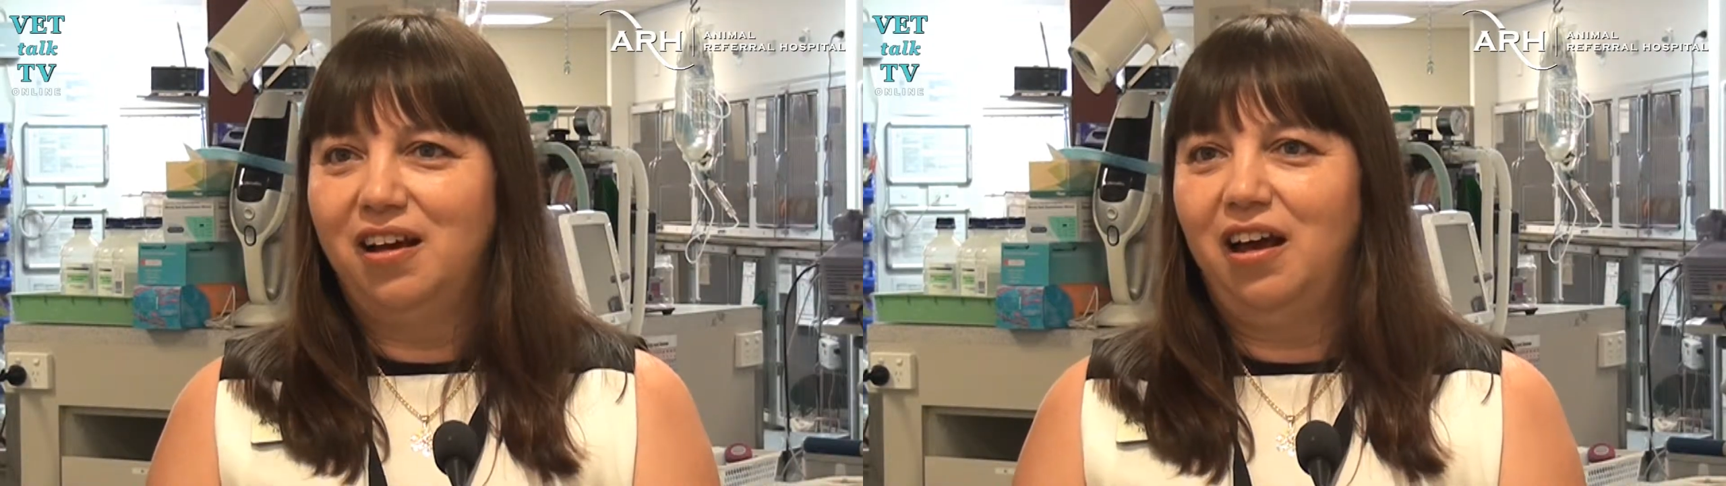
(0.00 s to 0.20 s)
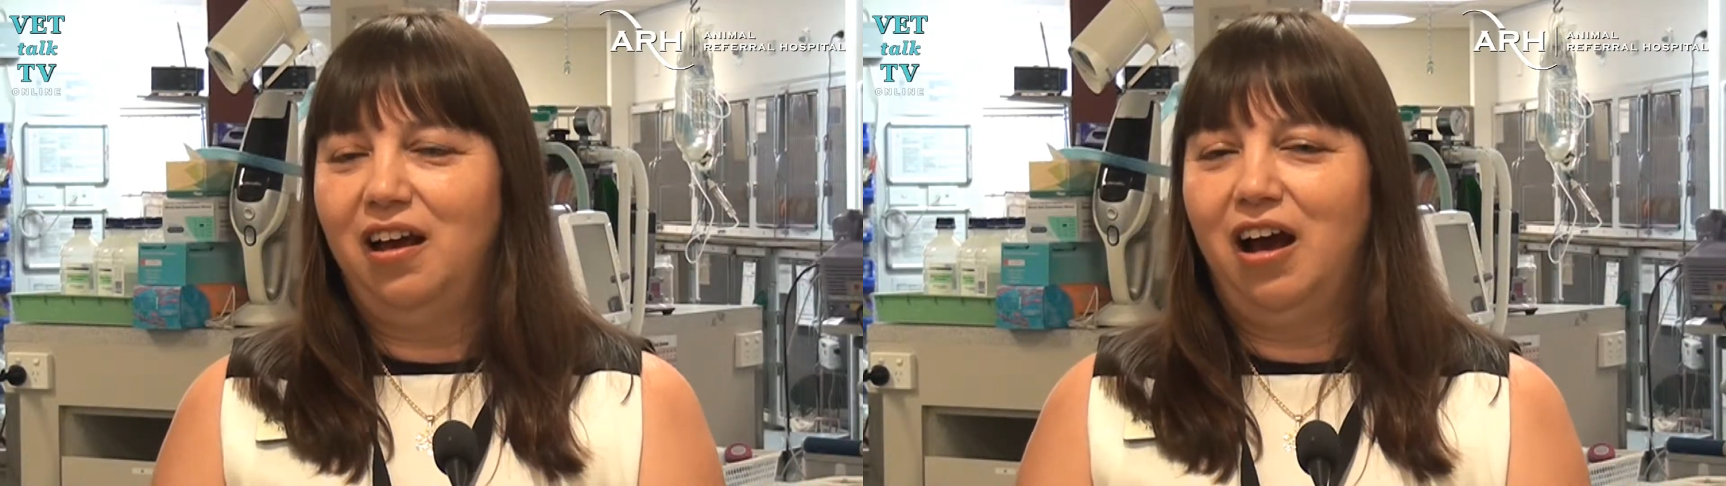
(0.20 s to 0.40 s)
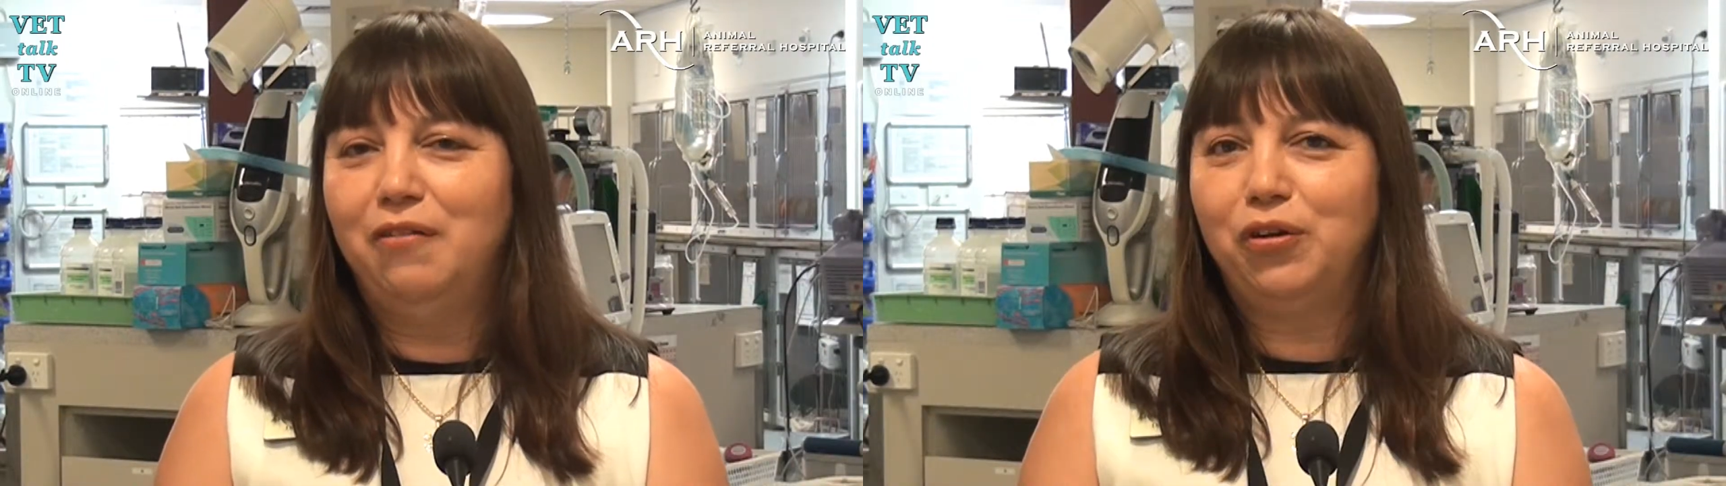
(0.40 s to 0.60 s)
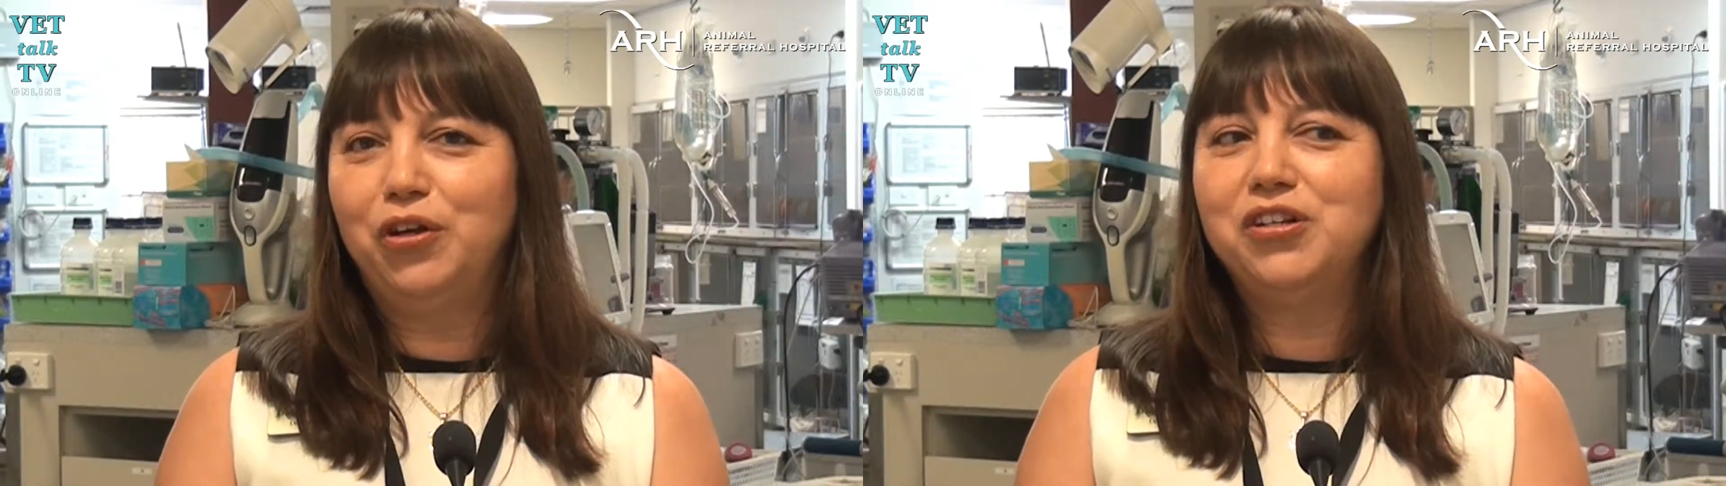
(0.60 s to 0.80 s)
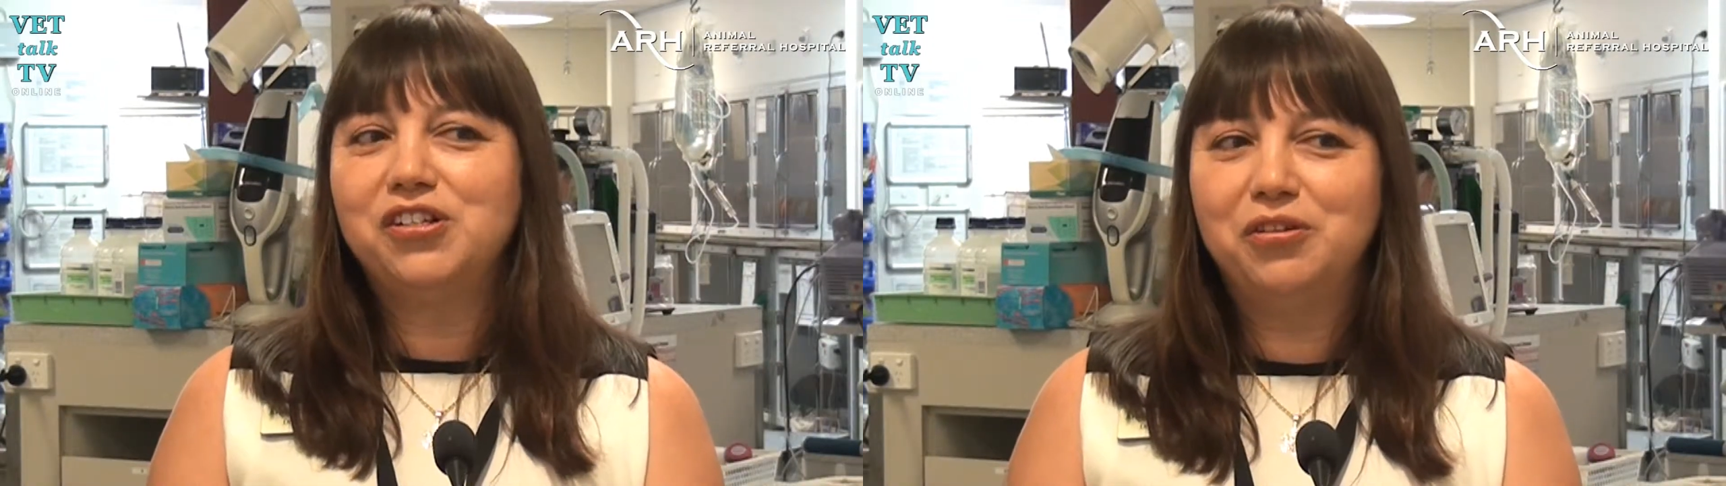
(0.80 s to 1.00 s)
I've
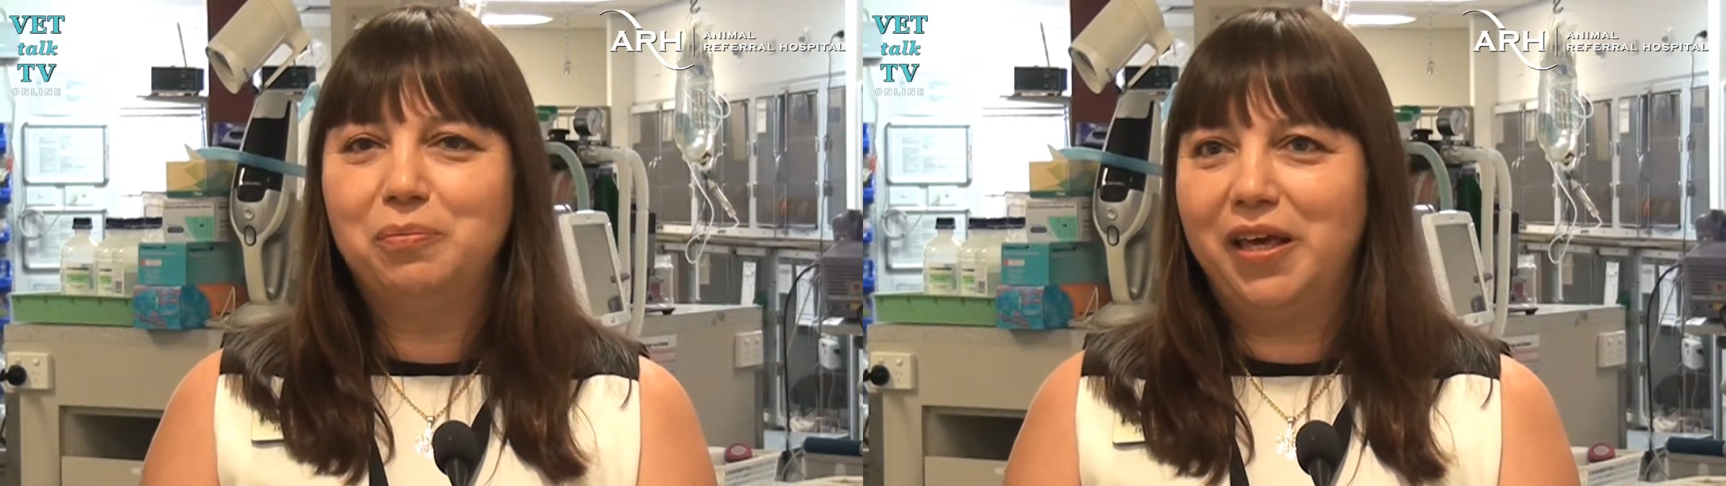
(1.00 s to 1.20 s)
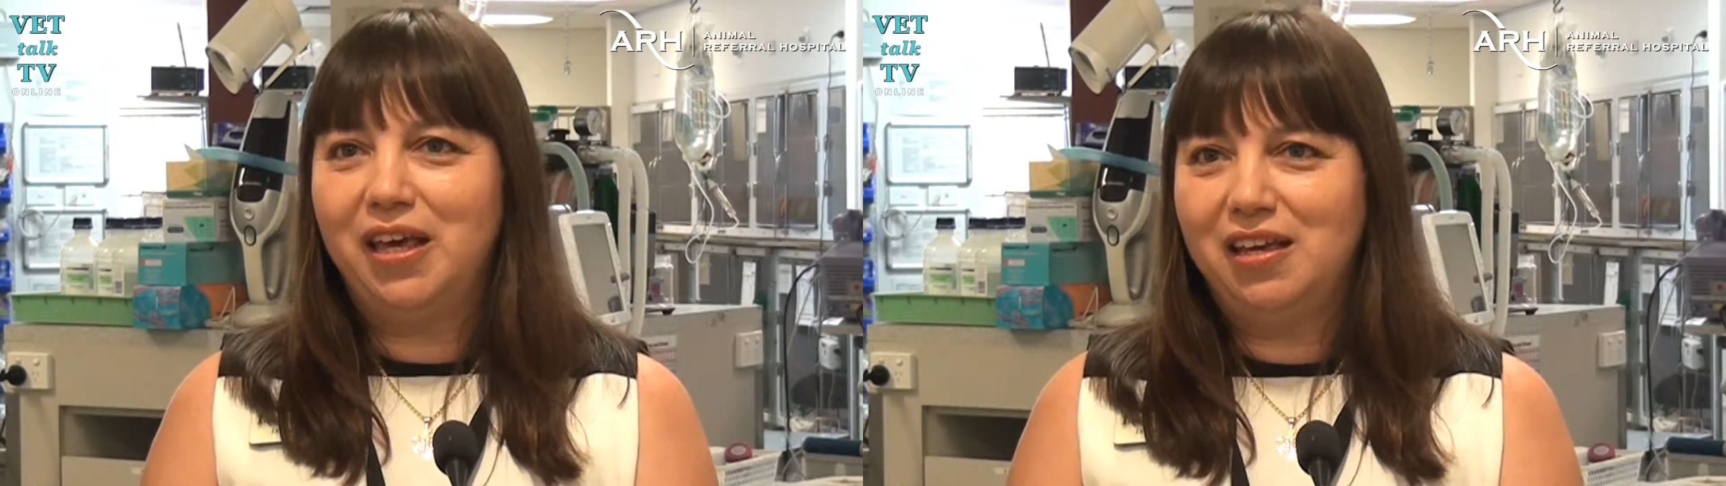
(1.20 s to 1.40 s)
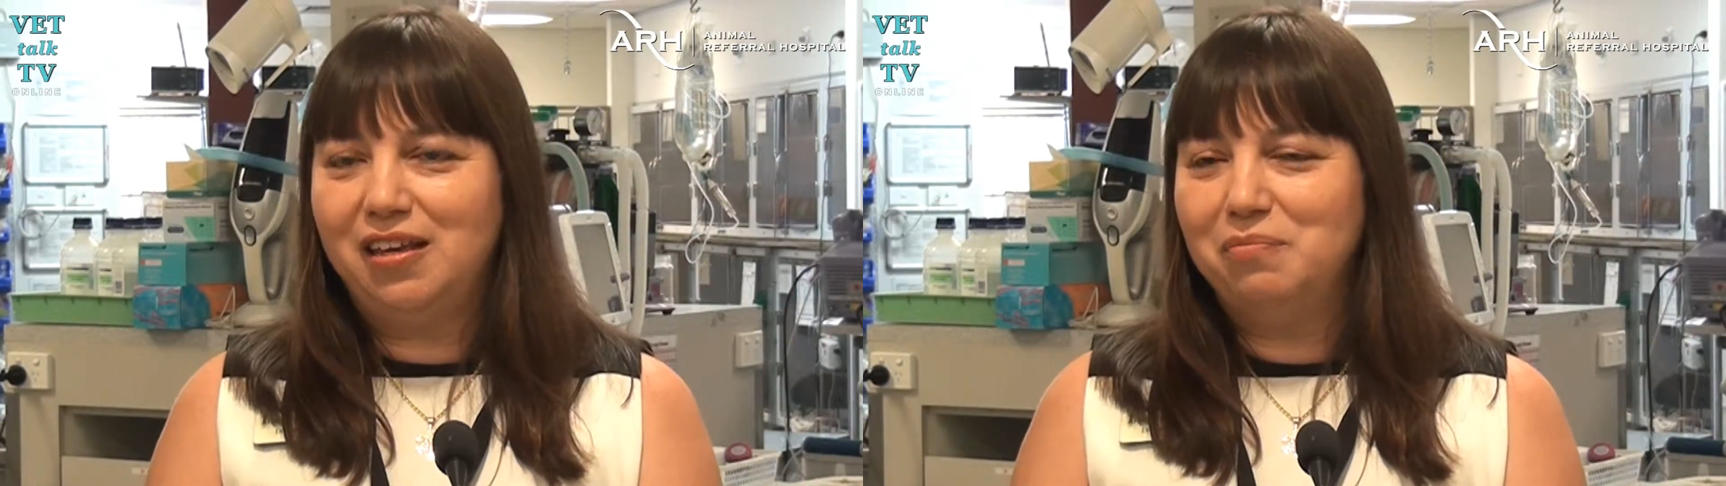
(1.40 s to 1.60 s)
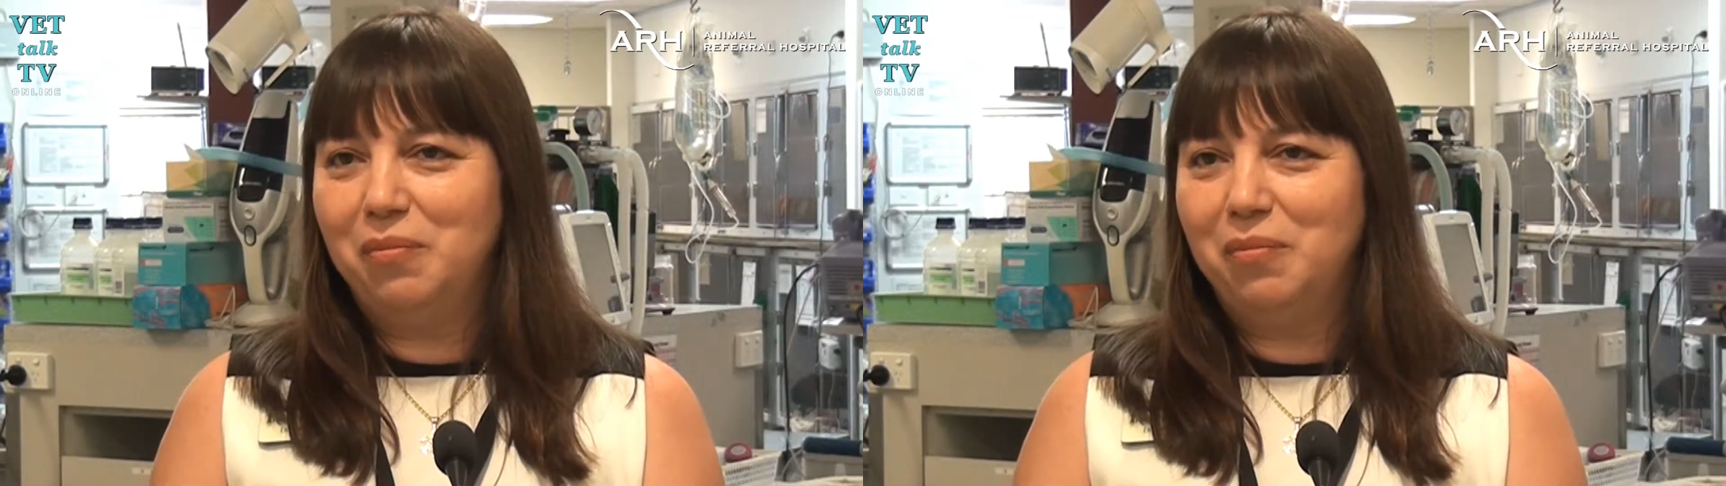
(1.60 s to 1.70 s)
learnt to be